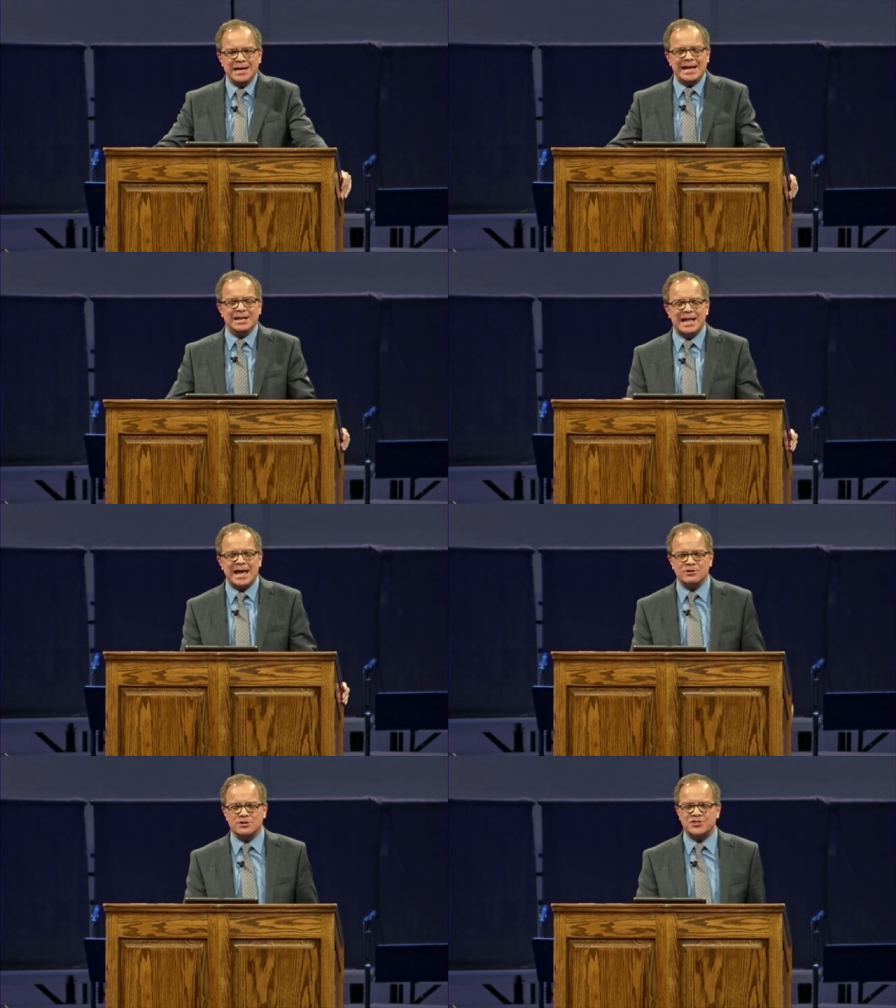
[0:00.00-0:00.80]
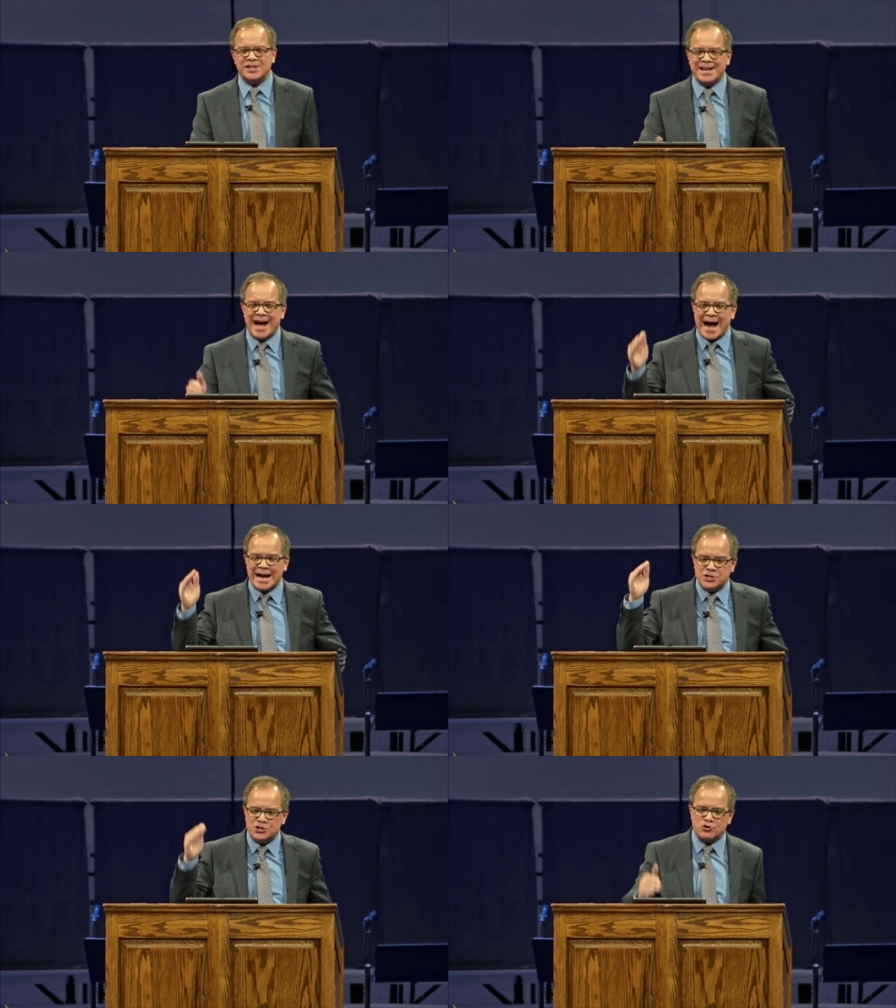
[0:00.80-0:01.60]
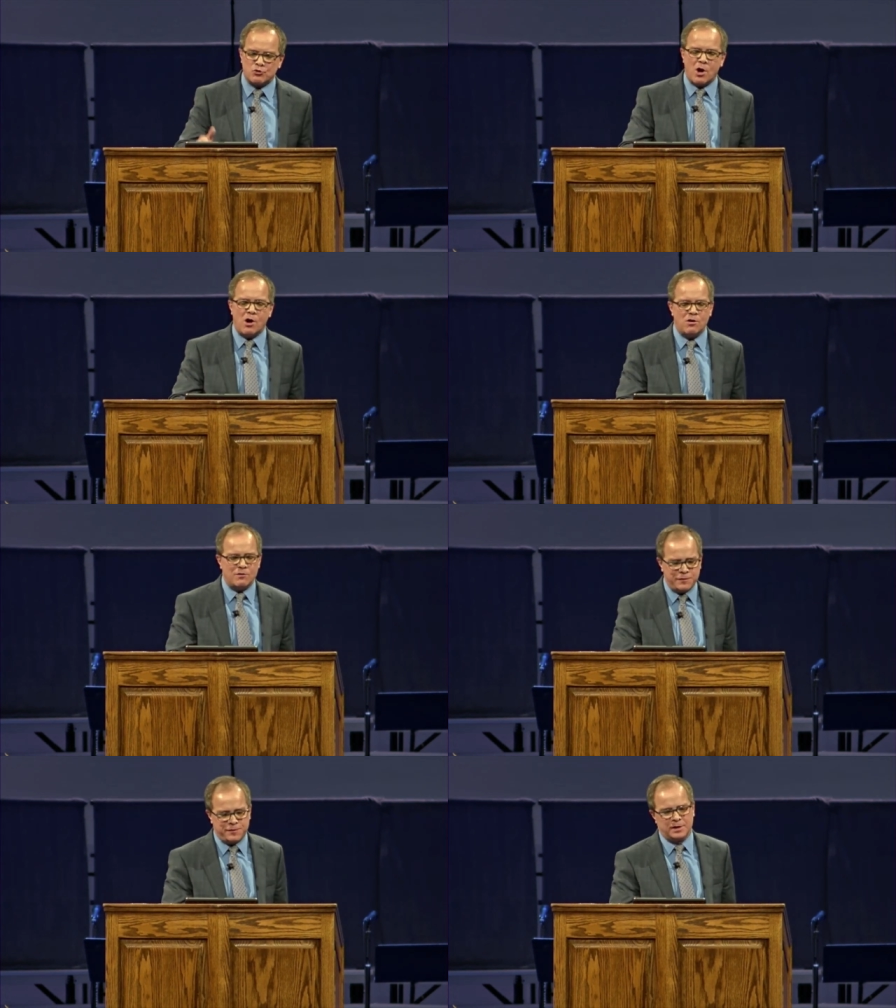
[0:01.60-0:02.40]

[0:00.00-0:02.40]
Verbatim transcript: He later said, I drove